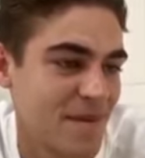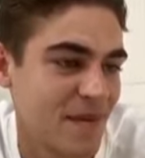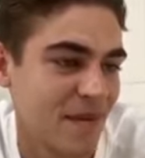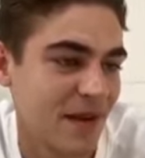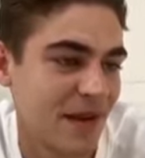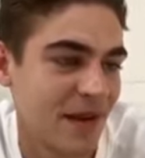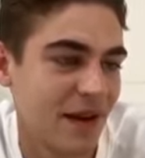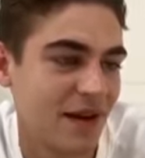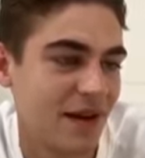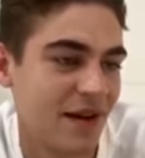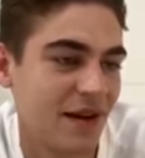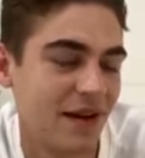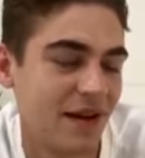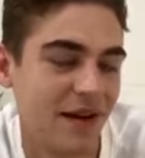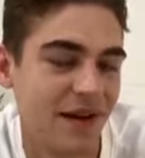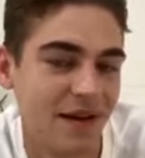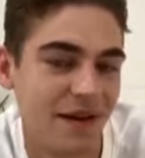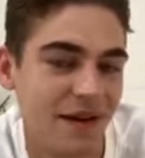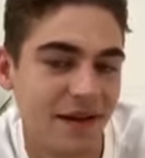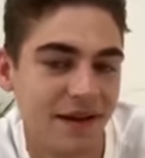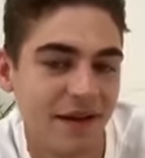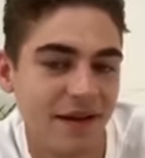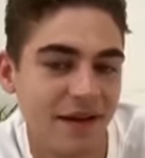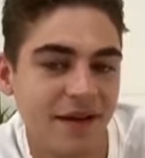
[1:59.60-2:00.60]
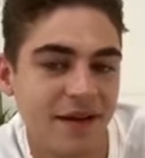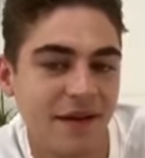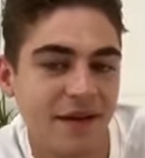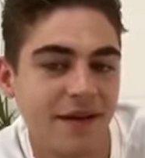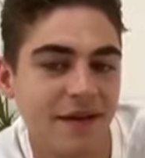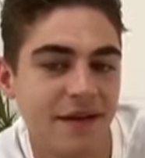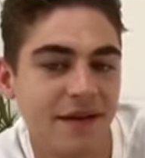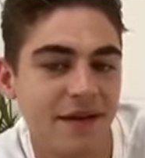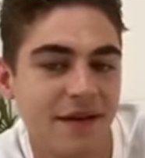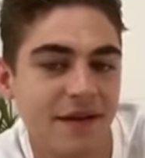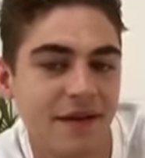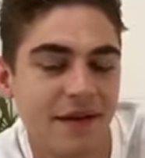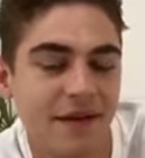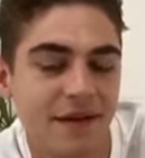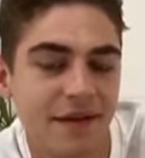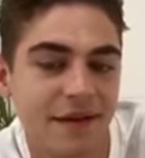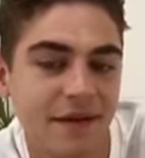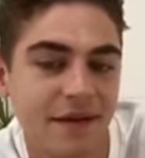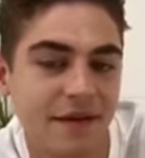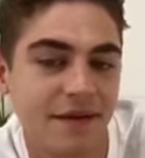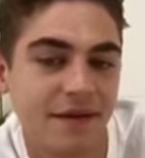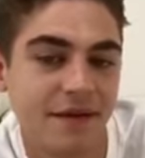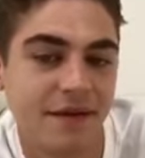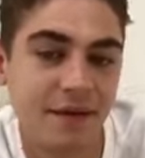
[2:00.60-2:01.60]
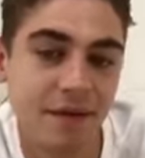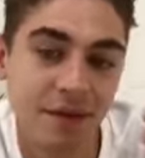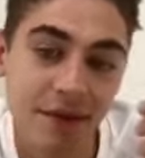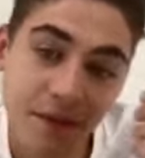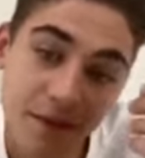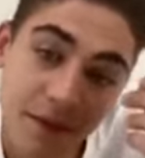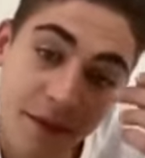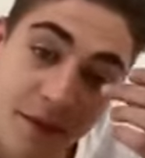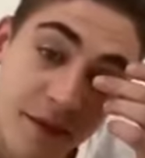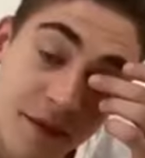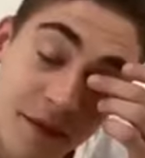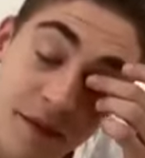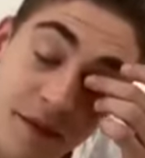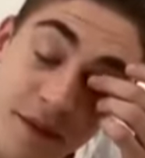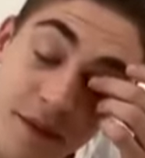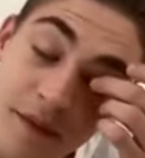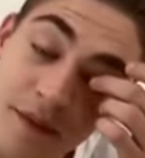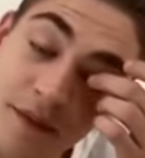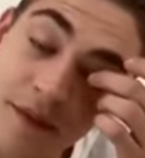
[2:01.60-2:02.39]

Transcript: The person shown says nothing.